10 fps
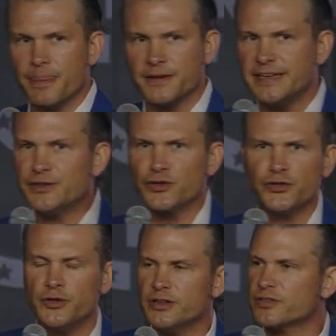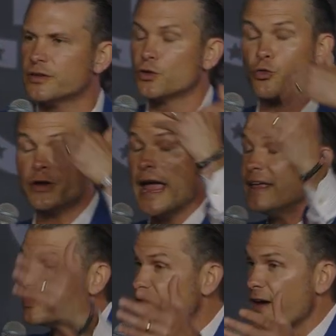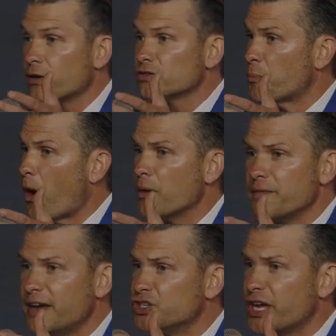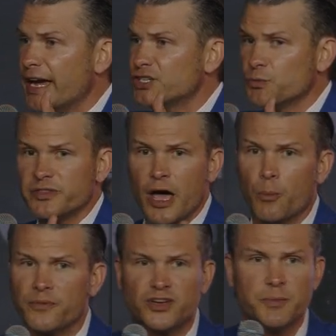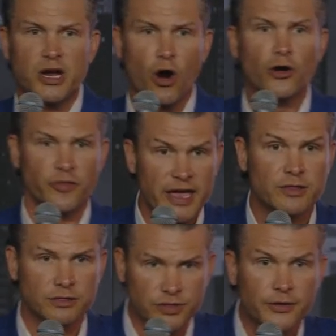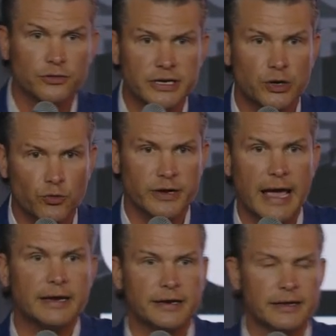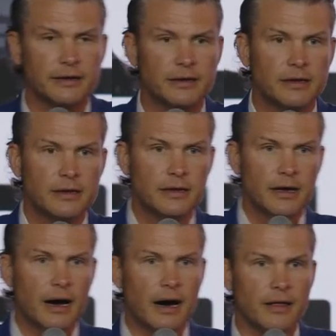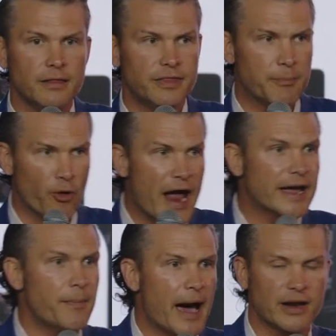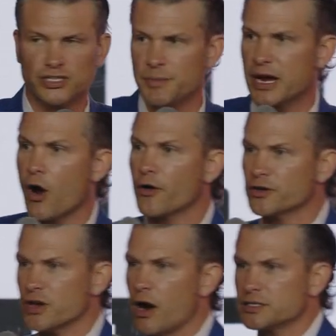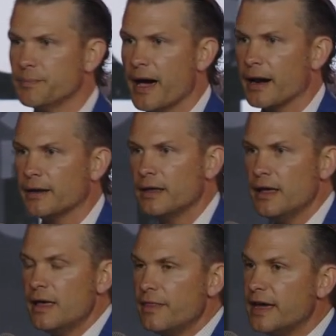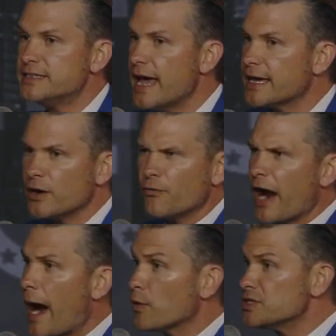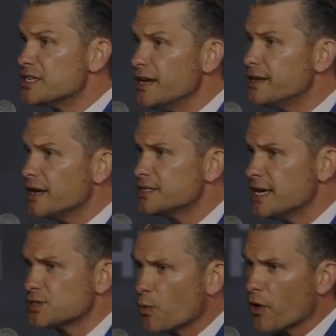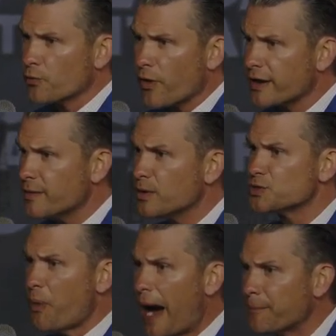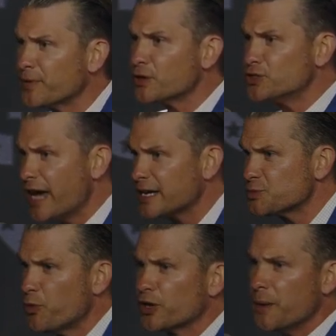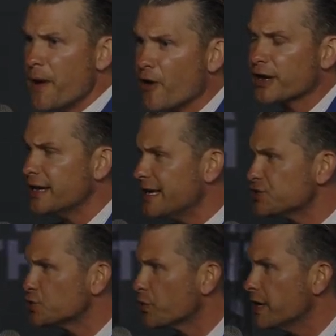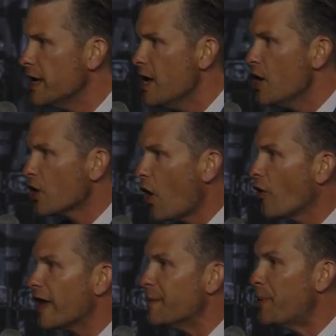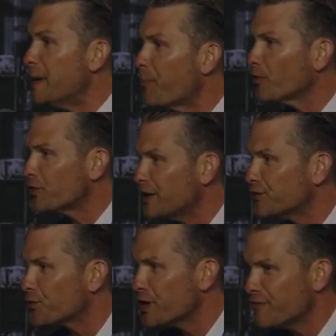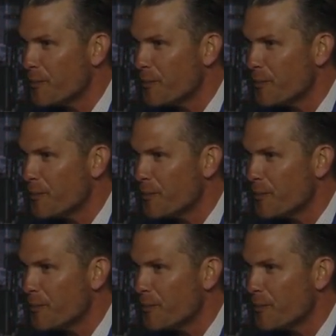the teachers unions create the Federal Department of Education with the help of Jimmy Carter. They literally created it. Uh, they brag about it. Jimmy Carter talked about it. They take it over. Howard Zinn does his work, writing the most popular textbook in American history called A People's History of